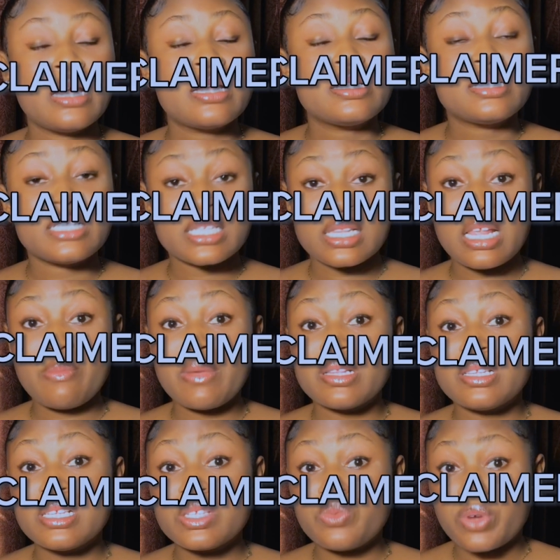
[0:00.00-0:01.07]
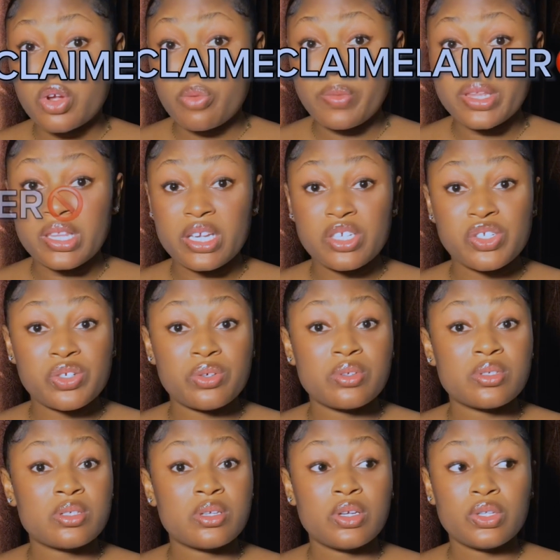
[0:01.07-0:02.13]
Disclaimer, these
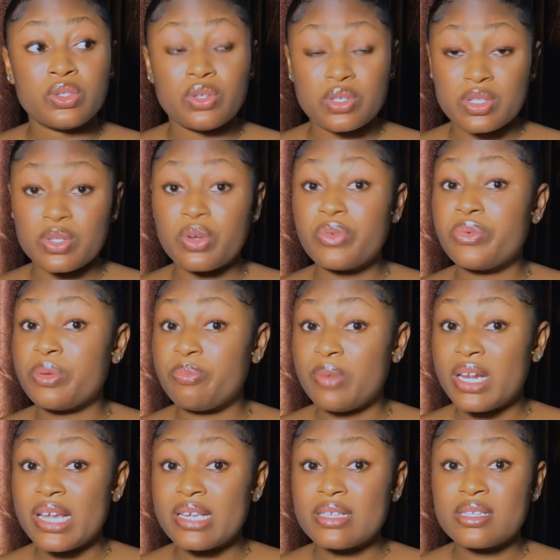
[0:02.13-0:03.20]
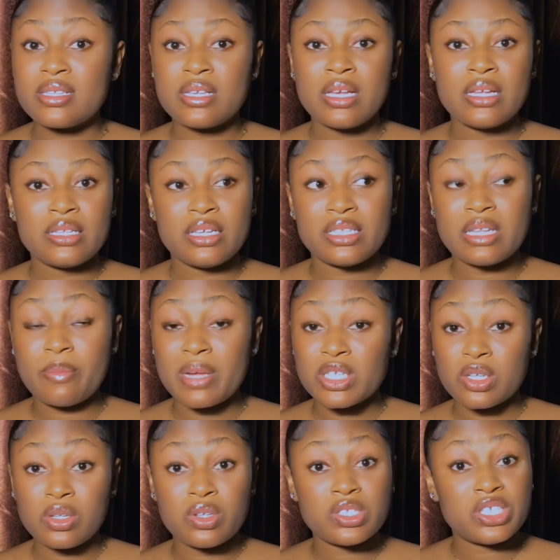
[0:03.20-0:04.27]
recommendations does not replace the
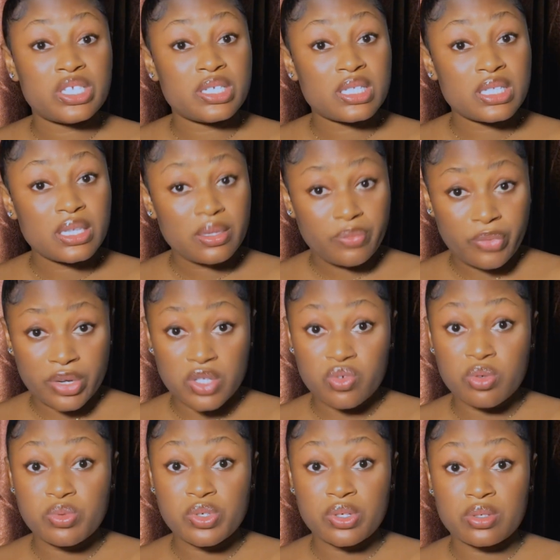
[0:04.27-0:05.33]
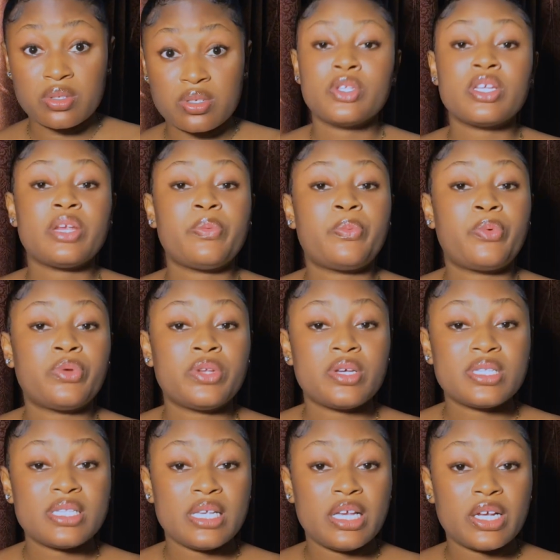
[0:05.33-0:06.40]
dermatologist's prescriptions. So the
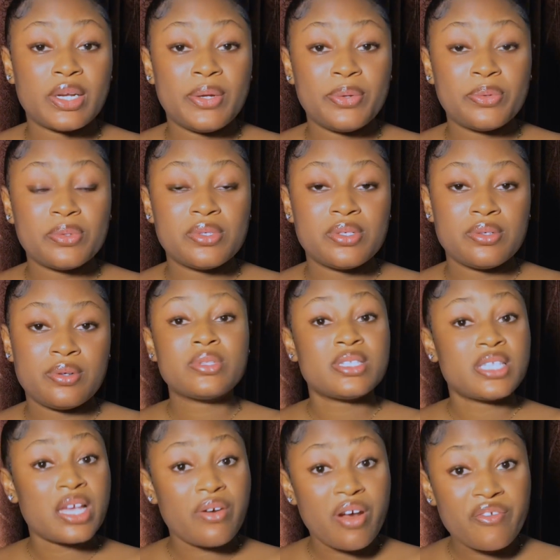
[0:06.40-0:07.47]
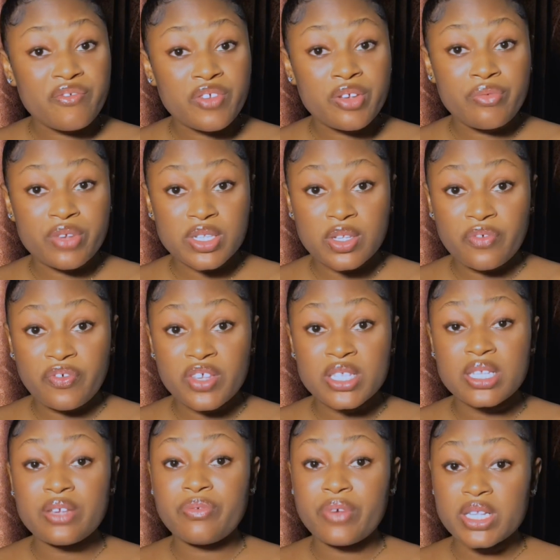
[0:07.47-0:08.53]
products include CeraVe
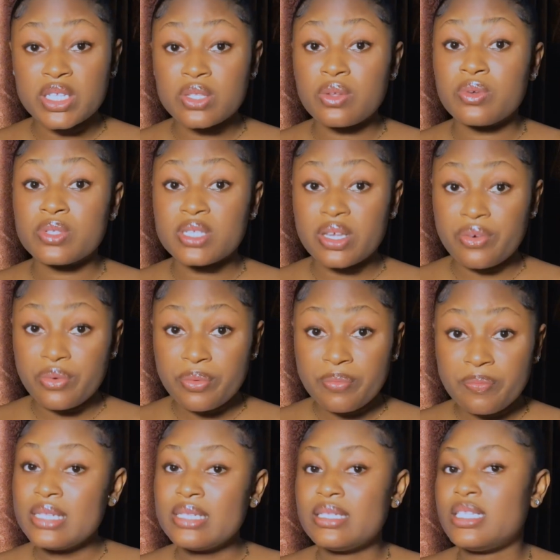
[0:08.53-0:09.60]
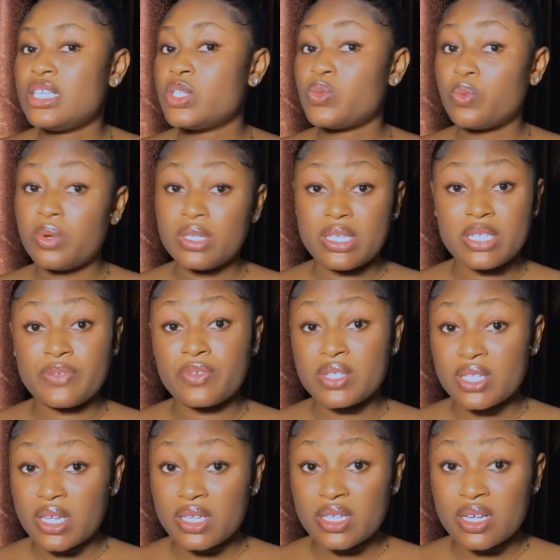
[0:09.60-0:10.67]
Resurfacing Retinol Serum. This one is for
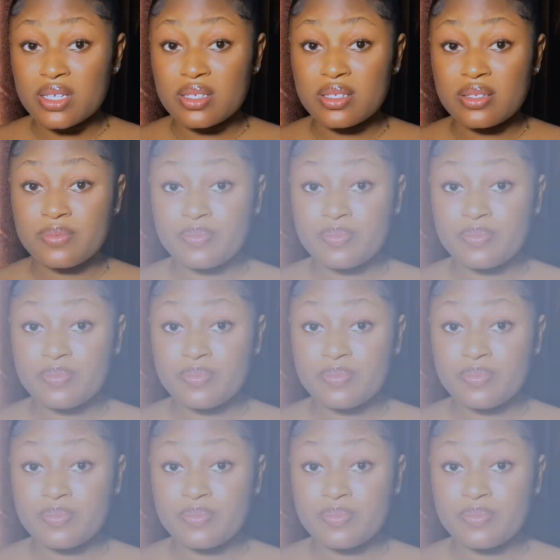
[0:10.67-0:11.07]
starters.